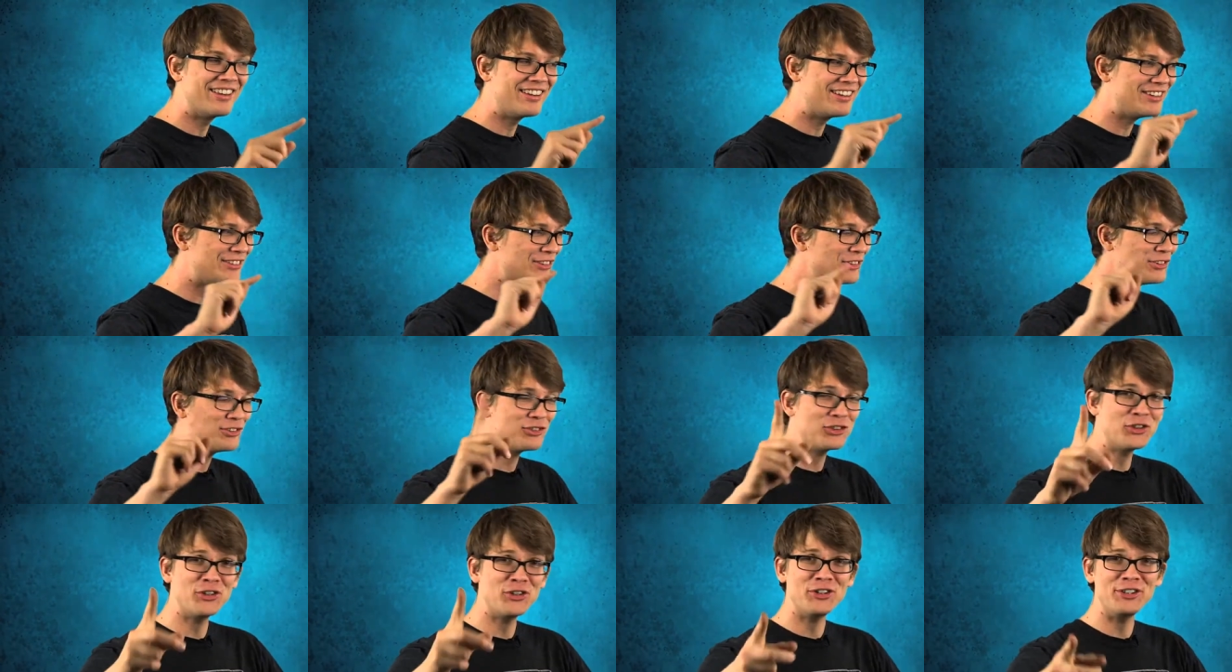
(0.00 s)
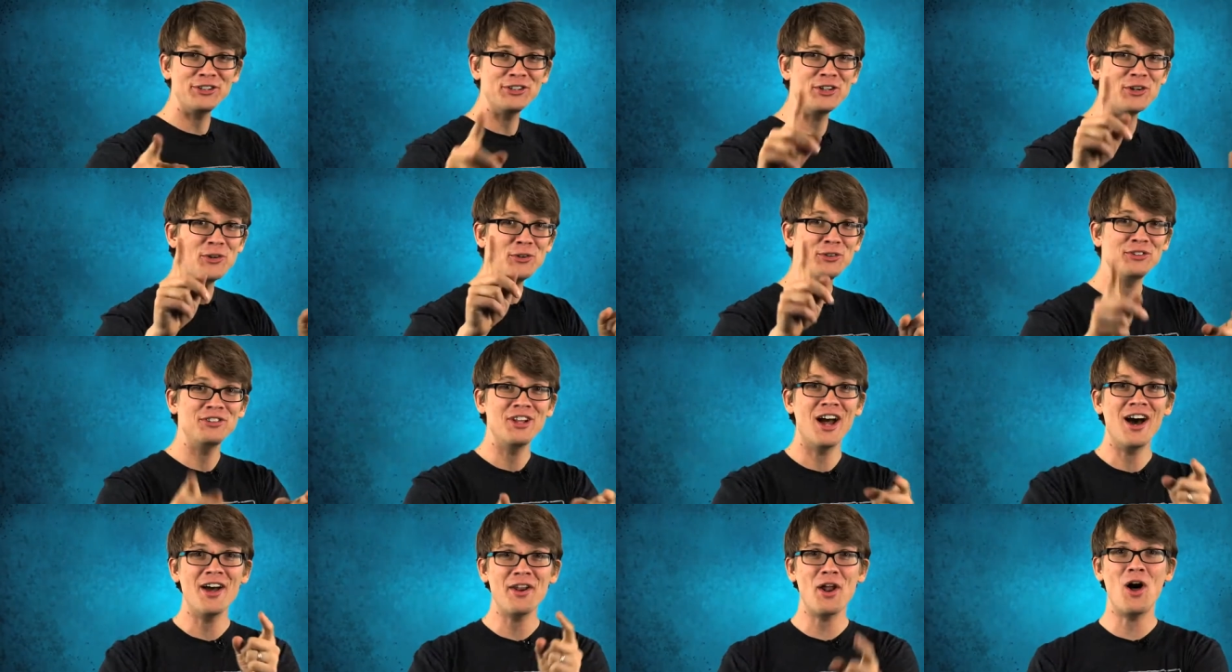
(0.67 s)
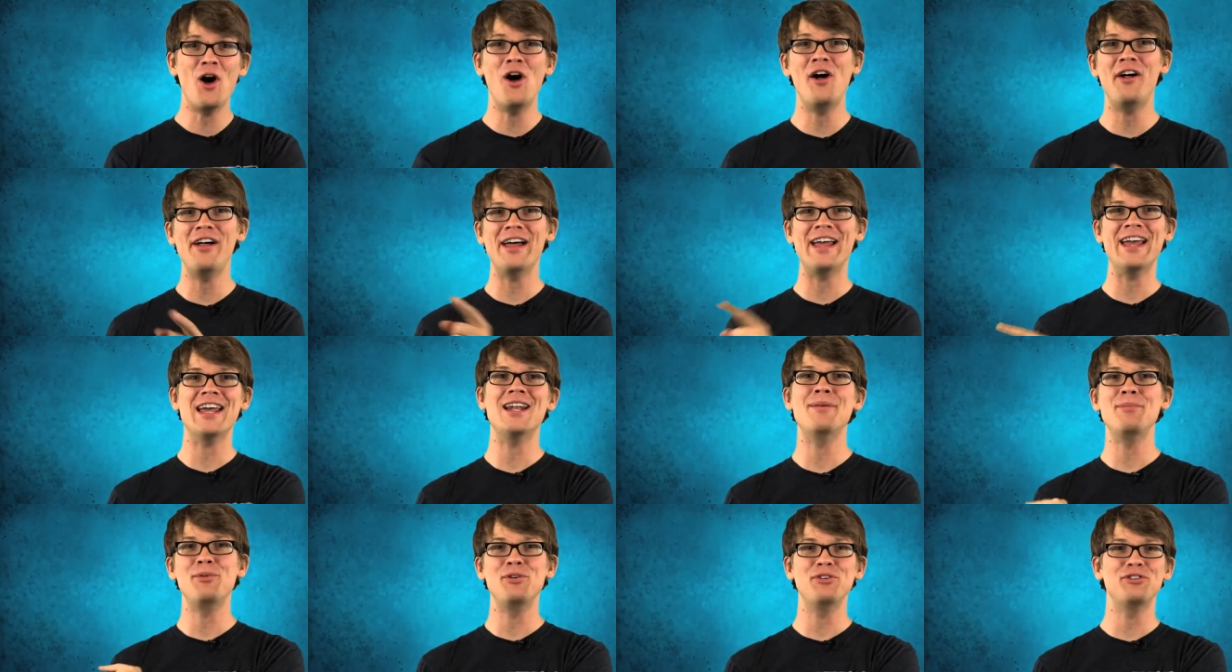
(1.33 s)
this is good news. Not all
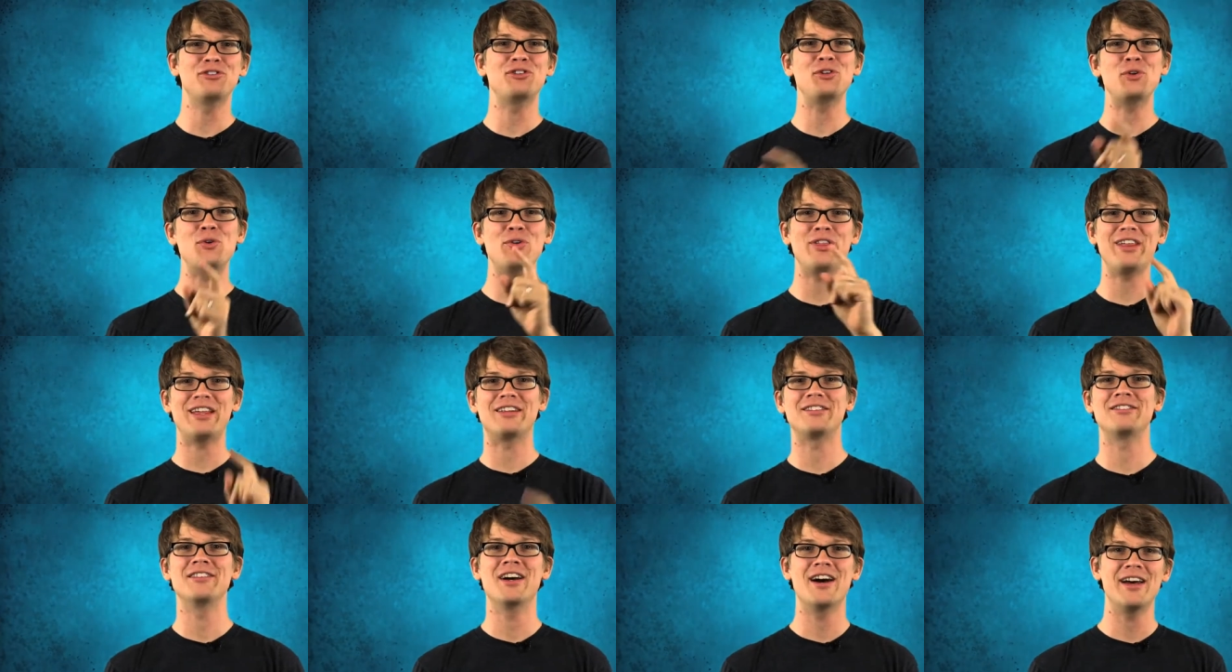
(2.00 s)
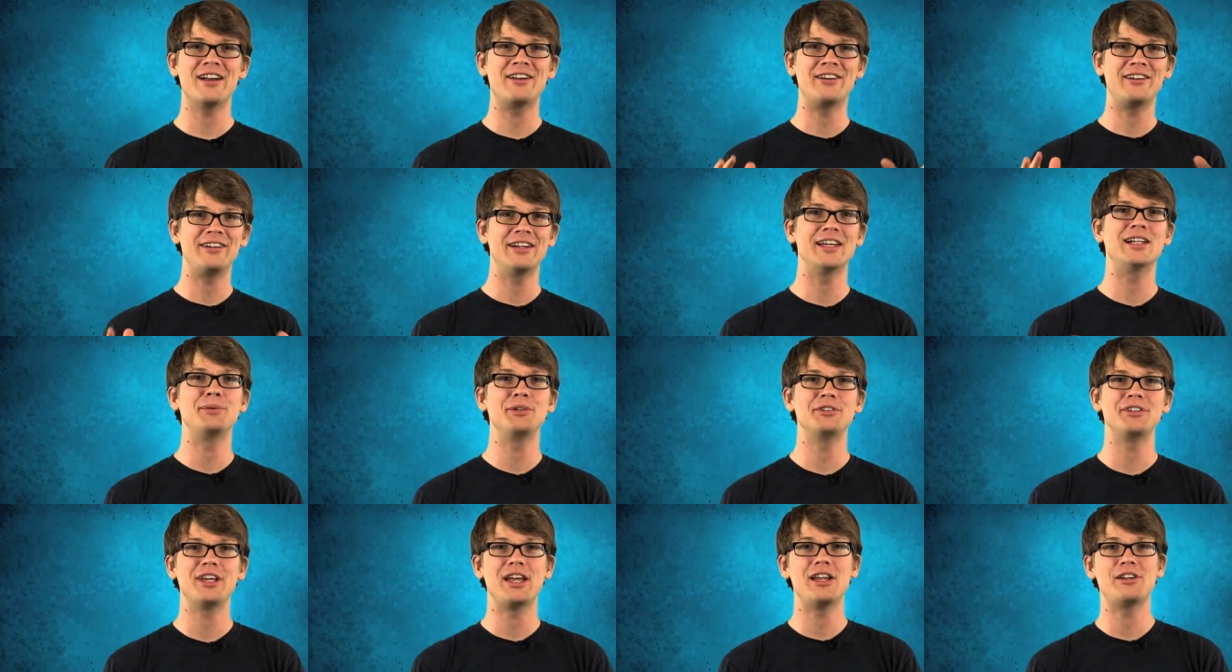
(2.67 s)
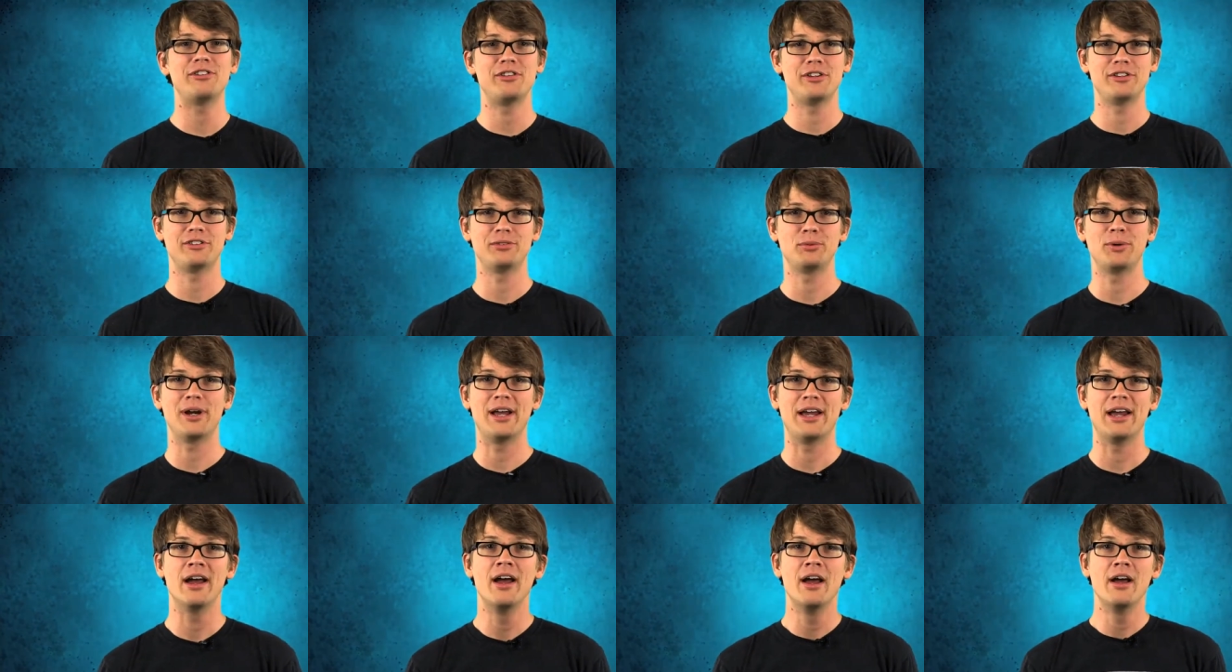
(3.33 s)
animals do this. Not all animals age this
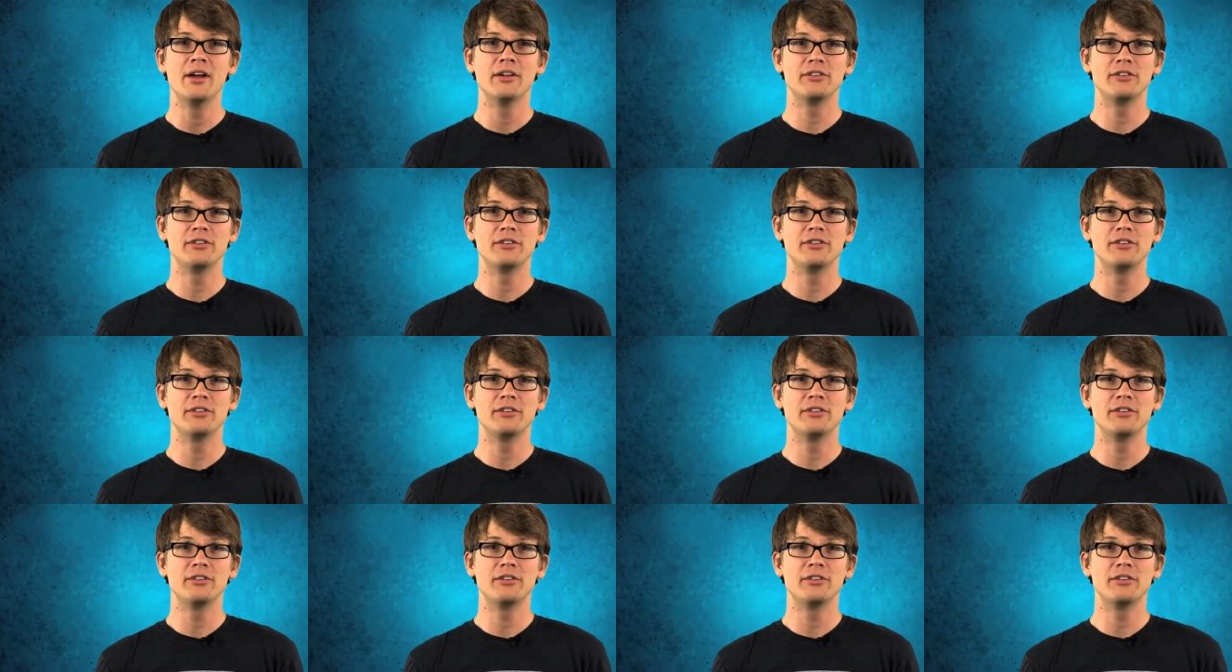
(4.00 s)
way.